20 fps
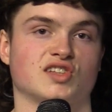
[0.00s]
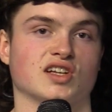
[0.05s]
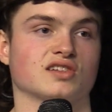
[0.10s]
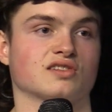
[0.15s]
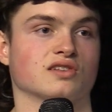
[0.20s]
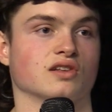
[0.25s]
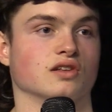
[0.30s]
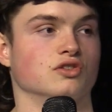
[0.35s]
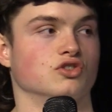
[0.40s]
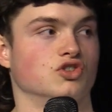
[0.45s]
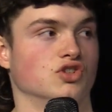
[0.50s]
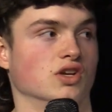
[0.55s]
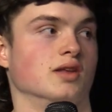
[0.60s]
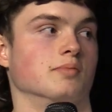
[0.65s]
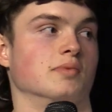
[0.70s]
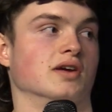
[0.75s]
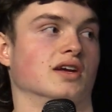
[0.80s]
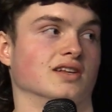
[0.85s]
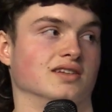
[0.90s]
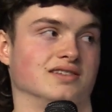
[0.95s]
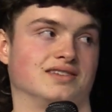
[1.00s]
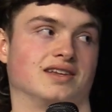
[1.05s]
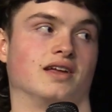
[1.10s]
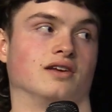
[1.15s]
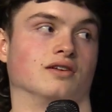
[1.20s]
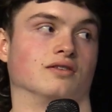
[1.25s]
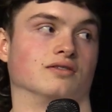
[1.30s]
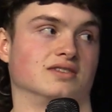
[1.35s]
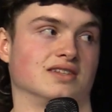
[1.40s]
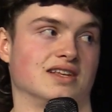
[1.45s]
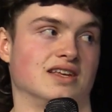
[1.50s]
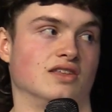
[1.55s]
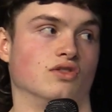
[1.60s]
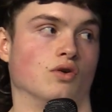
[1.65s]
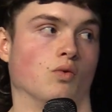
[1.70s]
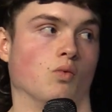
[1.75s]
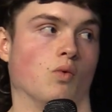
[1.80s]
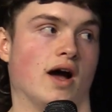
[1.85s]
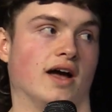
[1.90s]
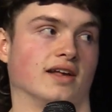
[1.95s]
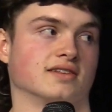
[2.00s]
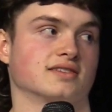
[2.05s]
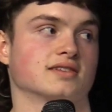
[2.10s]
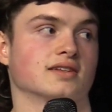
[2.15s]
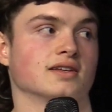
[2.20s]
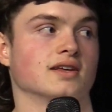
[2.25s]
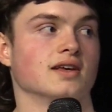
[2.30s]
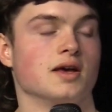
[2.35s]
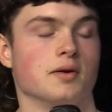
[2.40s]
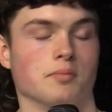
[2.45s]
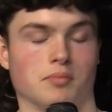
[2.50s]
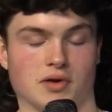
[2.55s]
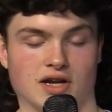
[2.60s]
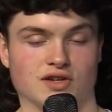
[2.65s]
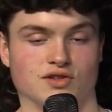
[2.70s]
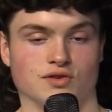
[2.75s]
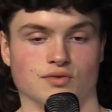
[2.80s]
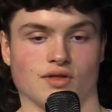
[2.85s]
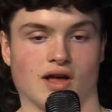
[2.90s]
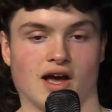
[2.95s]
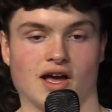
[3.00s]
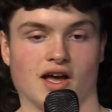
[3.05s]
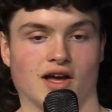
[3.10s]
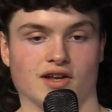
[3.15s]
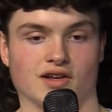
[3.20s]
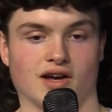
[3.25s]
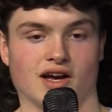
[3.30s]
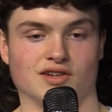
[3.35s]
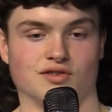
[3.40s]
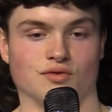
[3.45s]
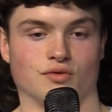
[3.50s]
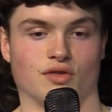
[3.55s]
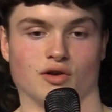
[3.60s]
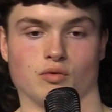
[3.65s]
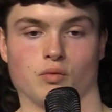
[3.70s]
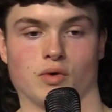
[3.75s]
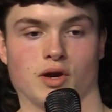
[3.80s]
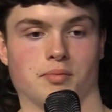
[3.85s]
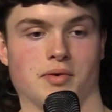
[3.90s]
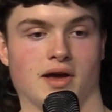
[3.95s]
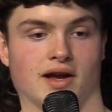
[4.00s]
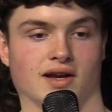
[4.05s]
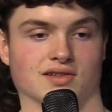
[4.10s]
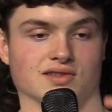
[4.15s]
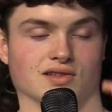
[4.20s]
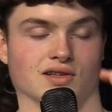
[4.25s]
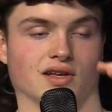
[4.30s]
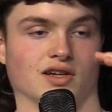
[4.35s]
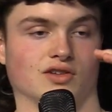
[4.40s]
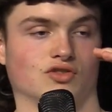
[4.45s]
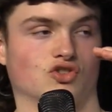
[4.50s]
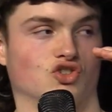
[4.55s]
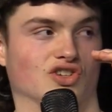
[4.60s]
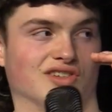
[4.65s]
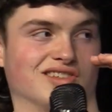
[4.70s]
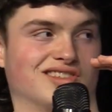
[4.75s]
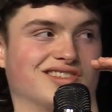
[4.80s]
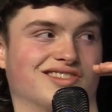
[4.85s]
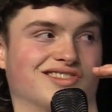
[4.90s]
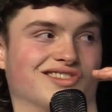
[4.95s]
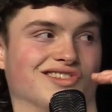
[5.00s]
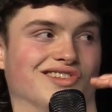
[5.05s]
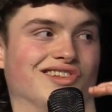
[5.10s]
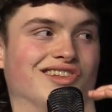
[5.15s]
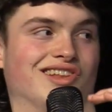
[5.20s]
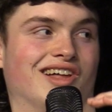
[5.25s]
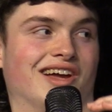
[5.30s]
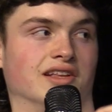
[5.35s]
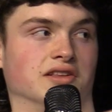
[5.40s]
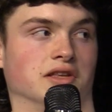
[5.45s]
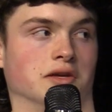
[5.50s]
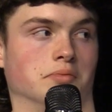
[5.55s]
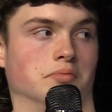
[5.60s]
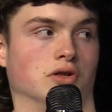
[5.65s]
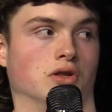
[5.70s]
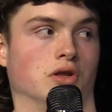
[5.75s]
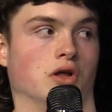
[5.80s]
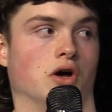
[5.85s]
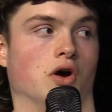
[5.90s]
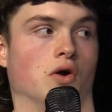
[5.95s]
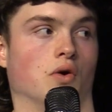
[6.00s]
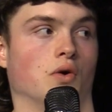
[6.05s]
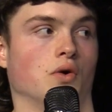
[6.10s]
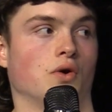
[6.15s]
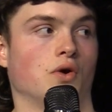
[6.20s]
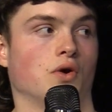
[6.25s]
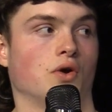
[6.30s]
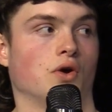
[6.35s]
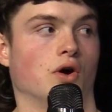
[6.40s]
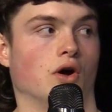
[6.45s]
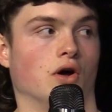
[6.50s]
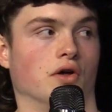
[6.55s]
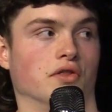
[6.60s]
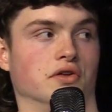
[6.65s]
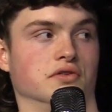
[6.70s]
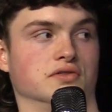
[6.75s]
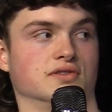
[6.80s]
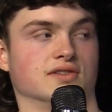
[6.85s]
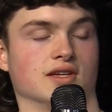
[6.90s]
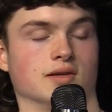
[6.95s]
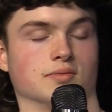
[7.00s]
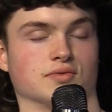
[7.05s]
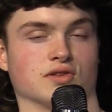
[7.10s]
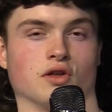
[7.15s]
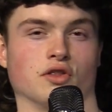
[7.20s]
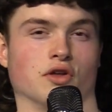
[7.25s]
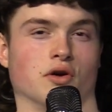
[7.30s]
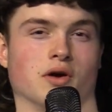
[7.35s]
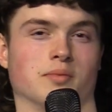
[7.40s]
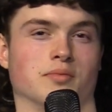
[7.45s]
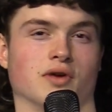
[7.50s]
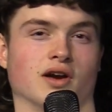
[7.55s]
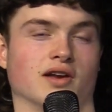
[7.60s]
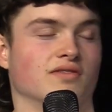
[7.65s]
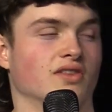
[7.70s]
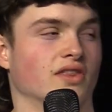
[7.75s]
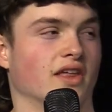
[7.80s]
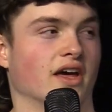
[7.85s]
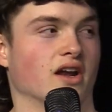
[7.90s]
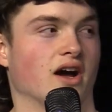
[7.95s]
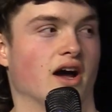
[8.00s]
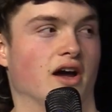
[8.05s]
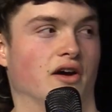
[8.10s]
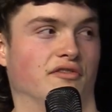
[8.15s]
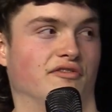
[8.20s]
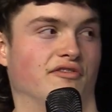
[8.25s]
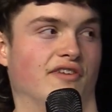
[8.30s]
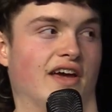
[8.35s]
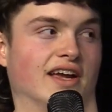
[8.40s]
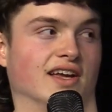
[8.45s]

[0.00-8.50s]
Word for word: six legitimate contenders in the West, but I do I, I, I do think Winnipeg is like just slightly below. Yeah. All those teams. Although I'm not even that high on